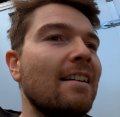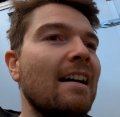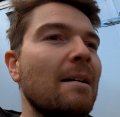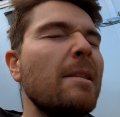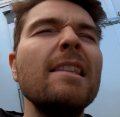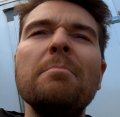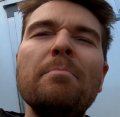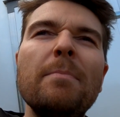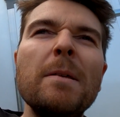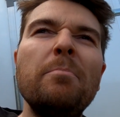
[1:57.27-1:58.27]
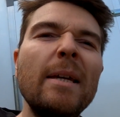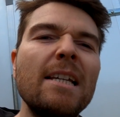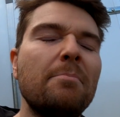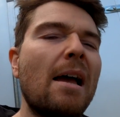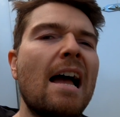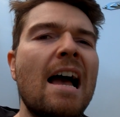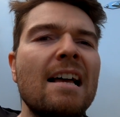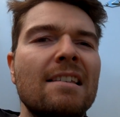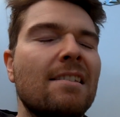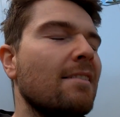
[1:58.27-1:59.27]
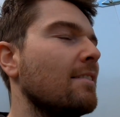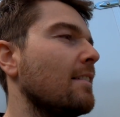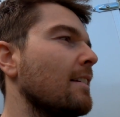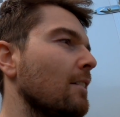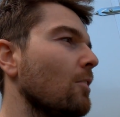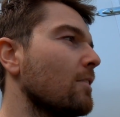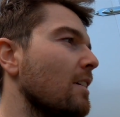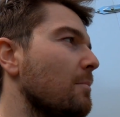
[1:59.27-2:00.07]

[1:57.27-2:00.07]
Uh, I think the, the biggest pass I think I looked